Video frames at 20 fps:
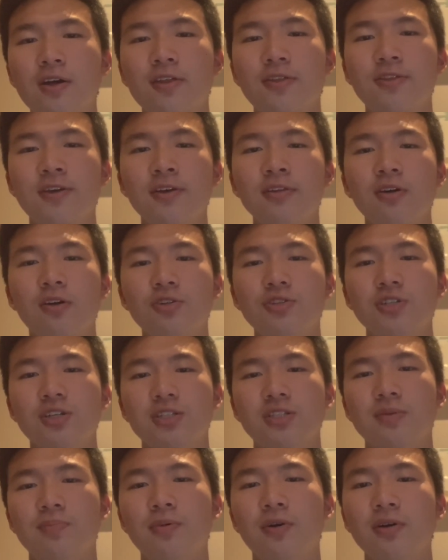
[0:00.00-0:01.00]
think not
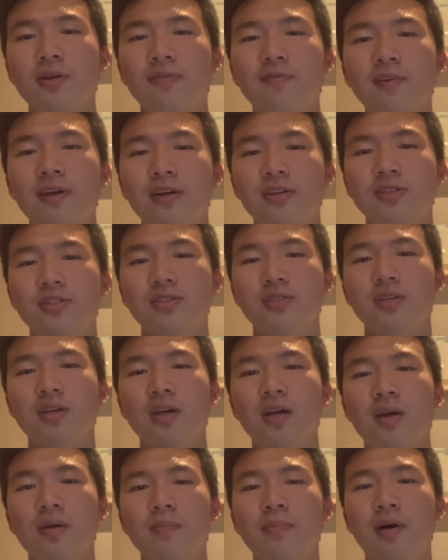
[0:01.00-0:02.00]
just about events,
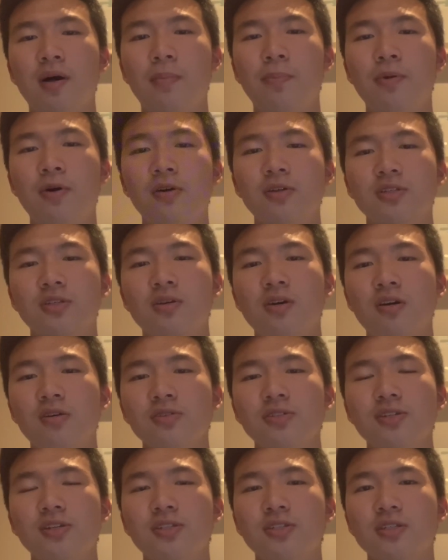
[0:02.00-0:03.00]
but about
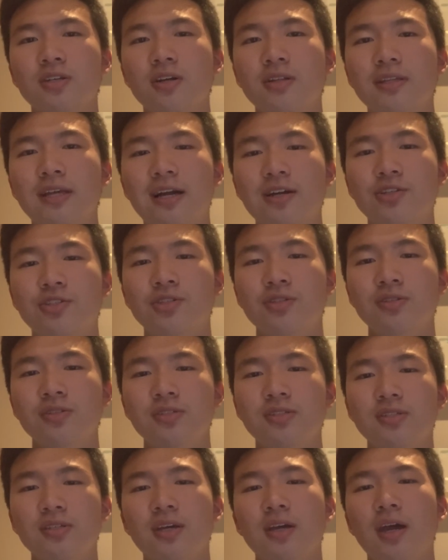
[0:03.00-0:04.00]
causes,
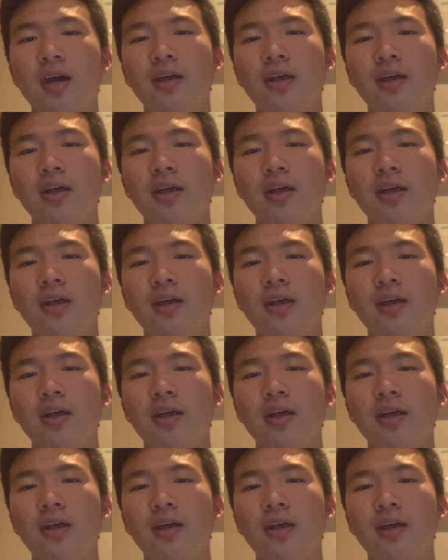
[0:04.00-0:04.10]
connections,